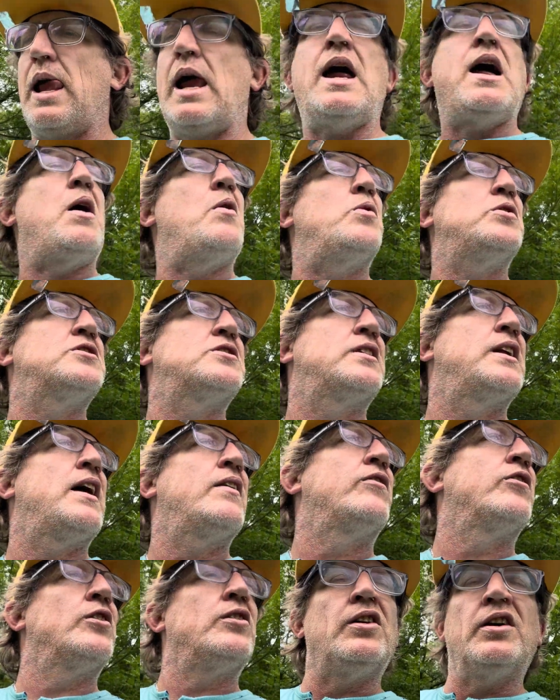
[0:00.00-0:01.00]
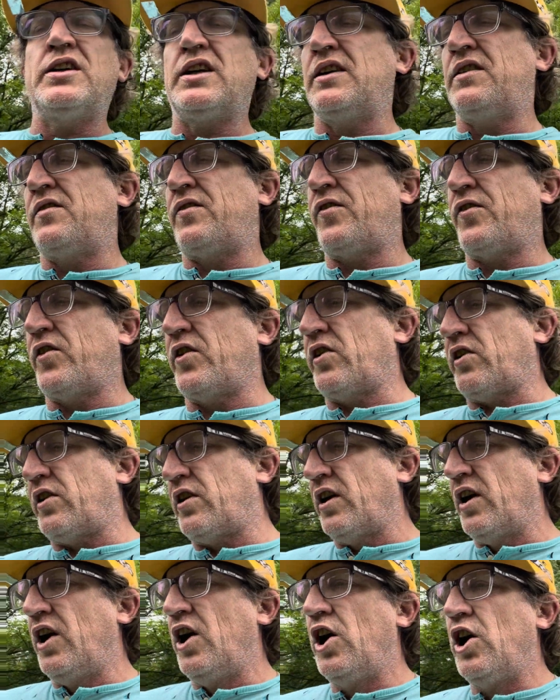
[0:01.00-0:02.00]
I was never looking for
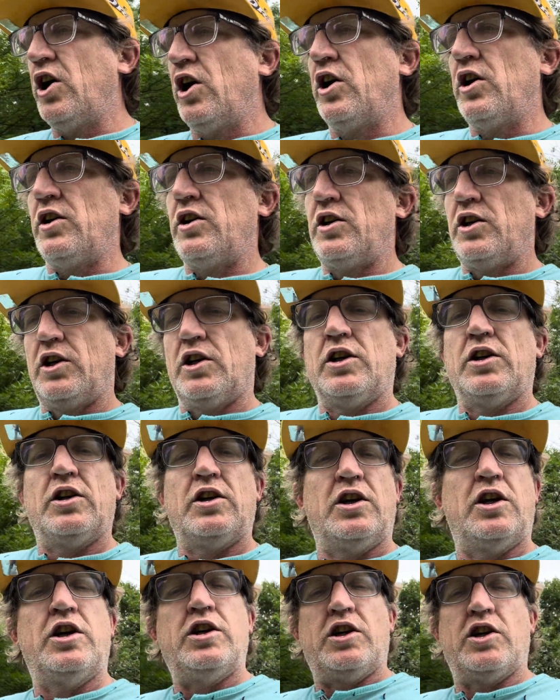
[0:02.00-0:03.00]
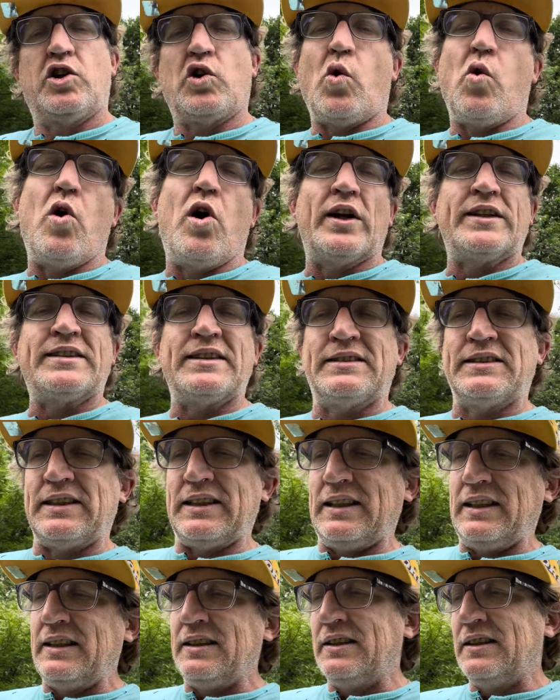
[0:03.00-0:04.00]

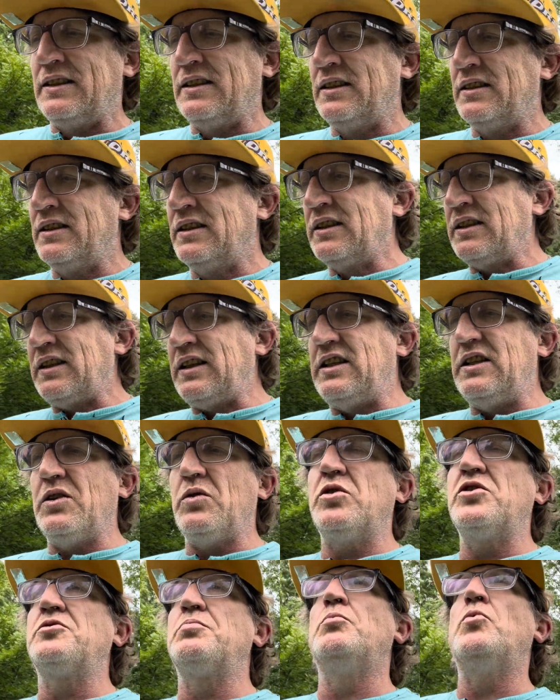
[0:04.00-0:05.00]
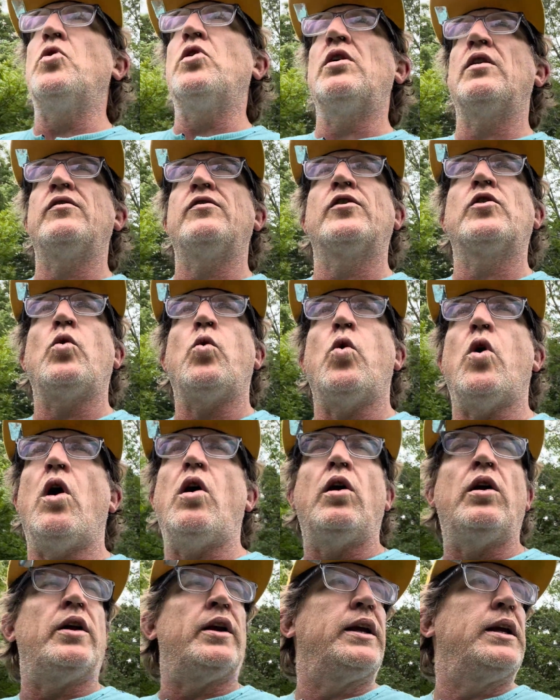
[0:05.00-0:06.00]
quantity. It was more of a
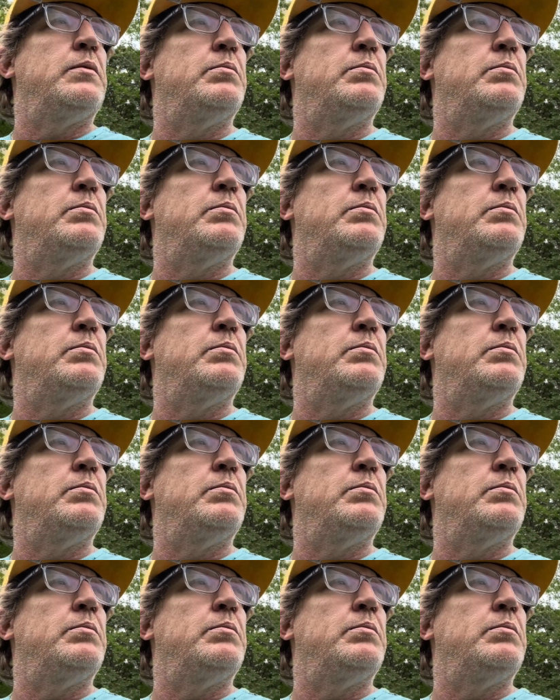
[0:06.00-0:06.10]
quality,